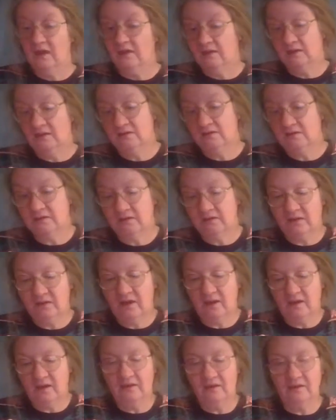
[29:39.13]
he said,
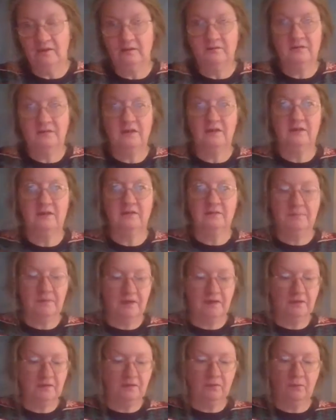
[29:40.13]
yeah, take as
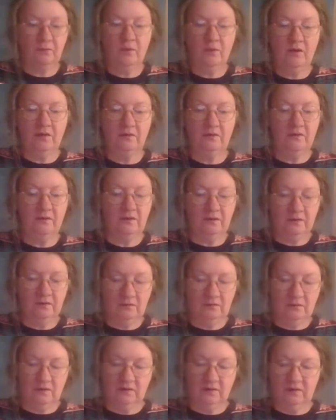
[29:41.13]
many you want, and you
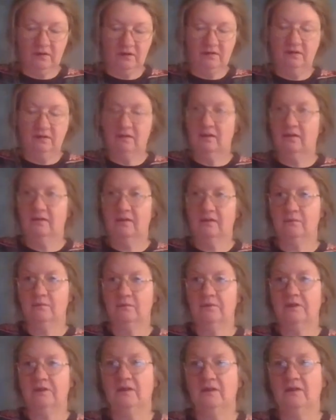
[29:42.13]
can get the lid
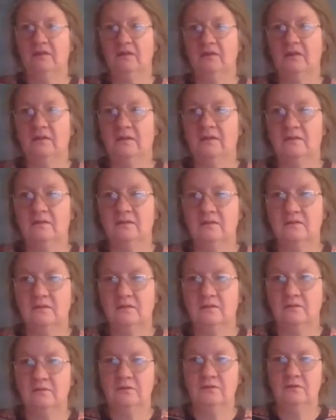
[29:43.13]
with it. And
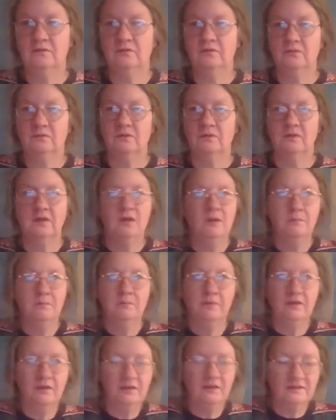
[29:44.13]
if you don't,
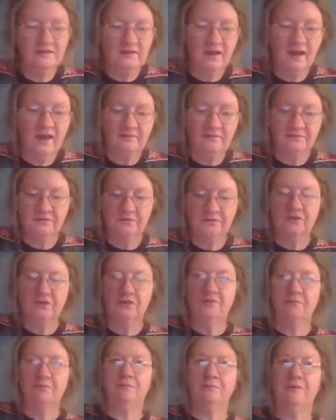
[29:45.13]
because I have to sort
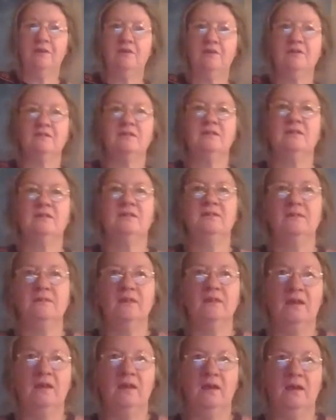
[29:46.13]
of, because it's
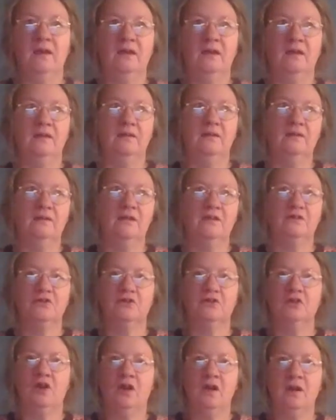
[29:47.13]
a
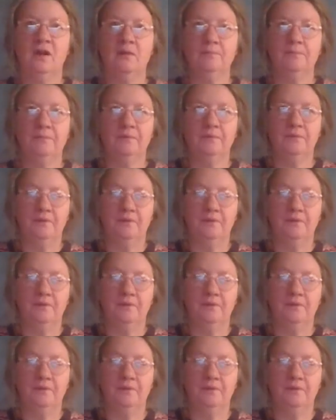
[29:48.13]
shop,